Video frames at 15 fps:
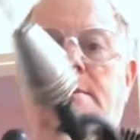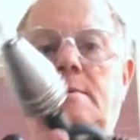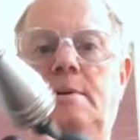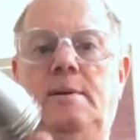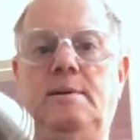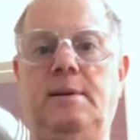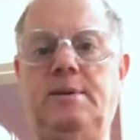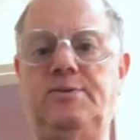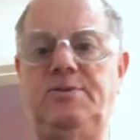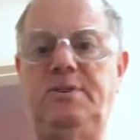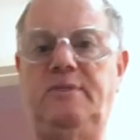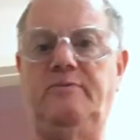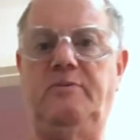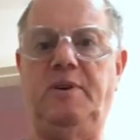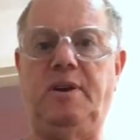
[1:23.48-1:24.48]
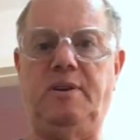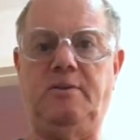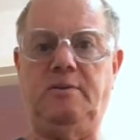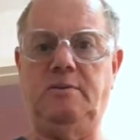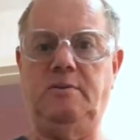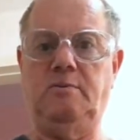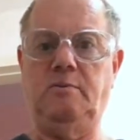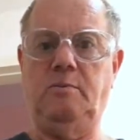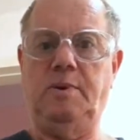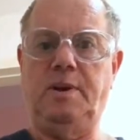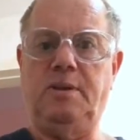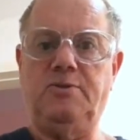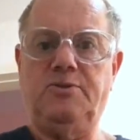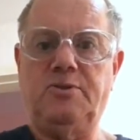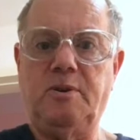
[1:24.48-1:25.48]
Well, let's see if we can
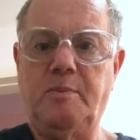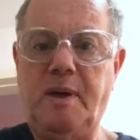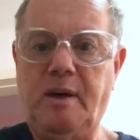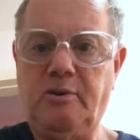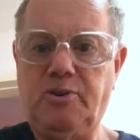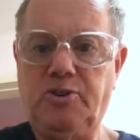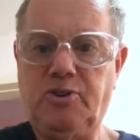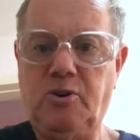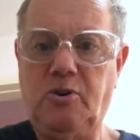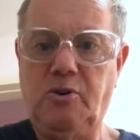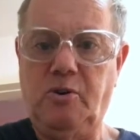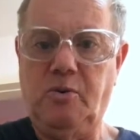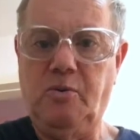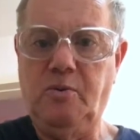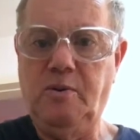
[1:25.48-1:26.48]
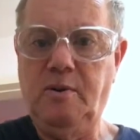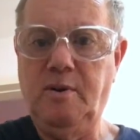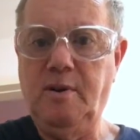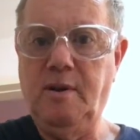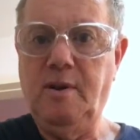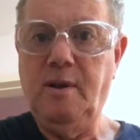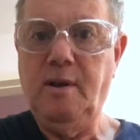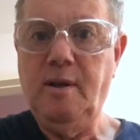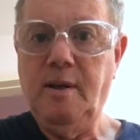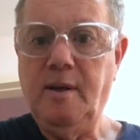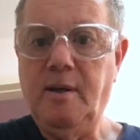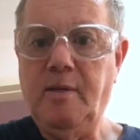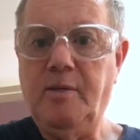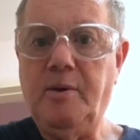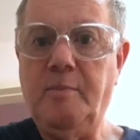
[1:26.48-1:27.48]
somehow show you.
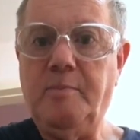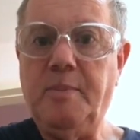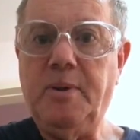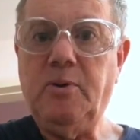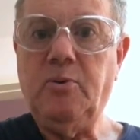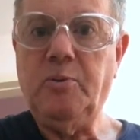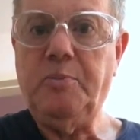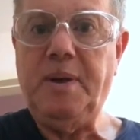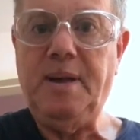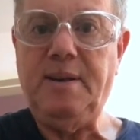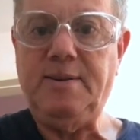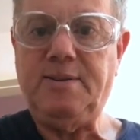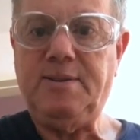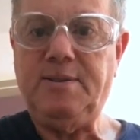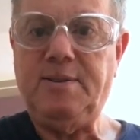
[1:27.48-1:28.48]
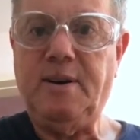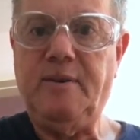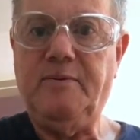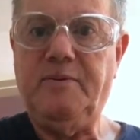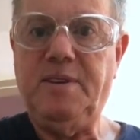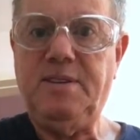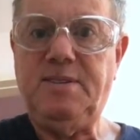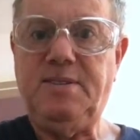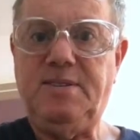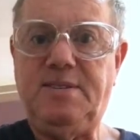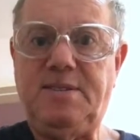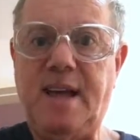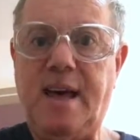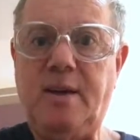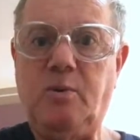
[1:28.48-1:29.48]
The middle piece of this
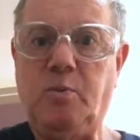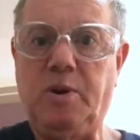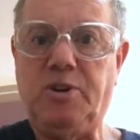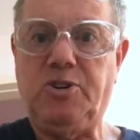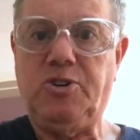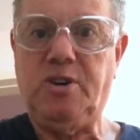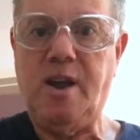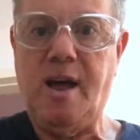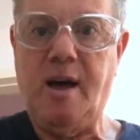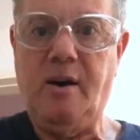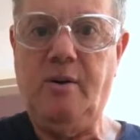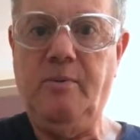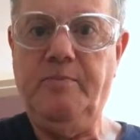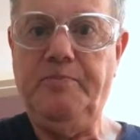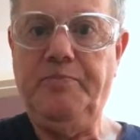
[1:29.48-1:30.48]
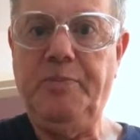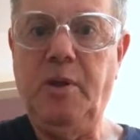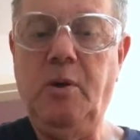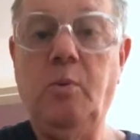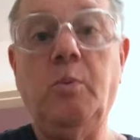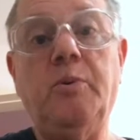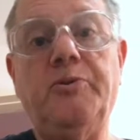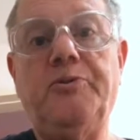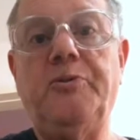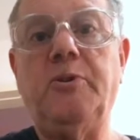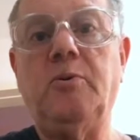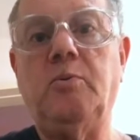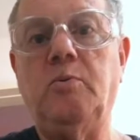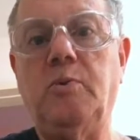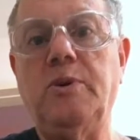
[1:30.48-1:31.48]
sandwich now was
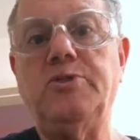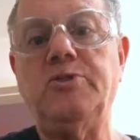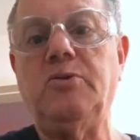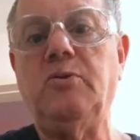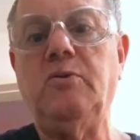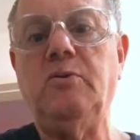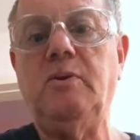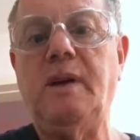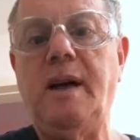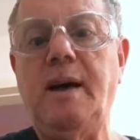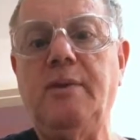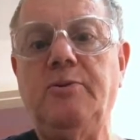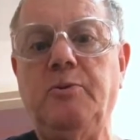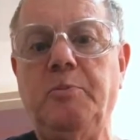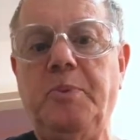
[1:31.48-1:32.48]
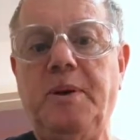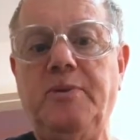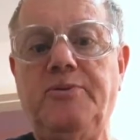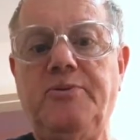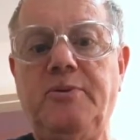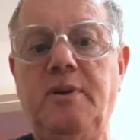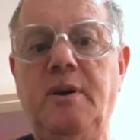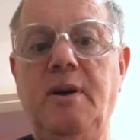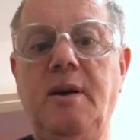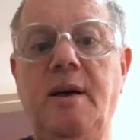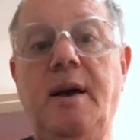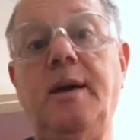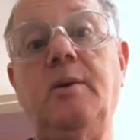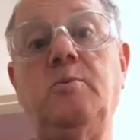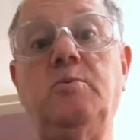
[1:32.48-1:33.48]
the original handle piece,
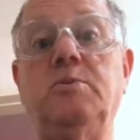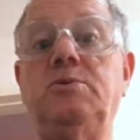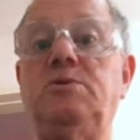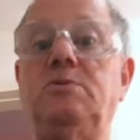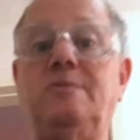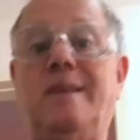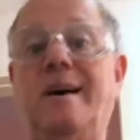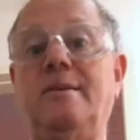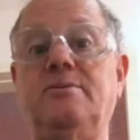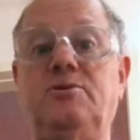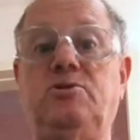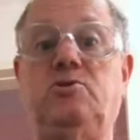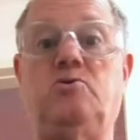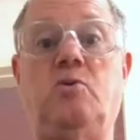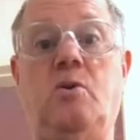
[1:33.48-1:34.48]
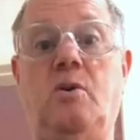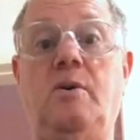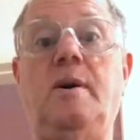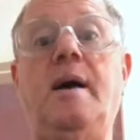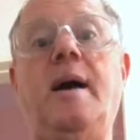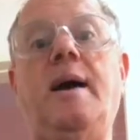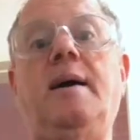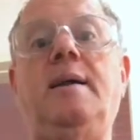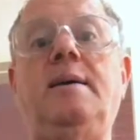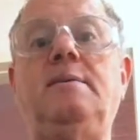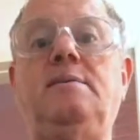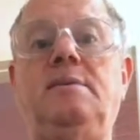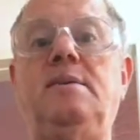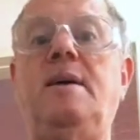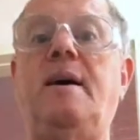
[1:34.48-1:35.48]
and it wasn't that strong, and
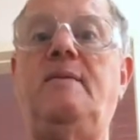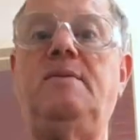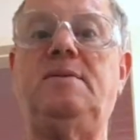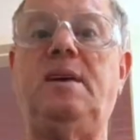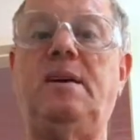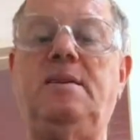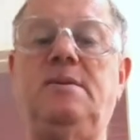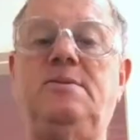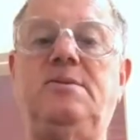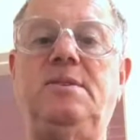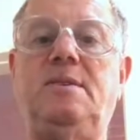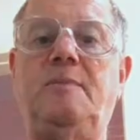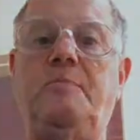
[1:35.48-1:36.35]
it did have a tendency to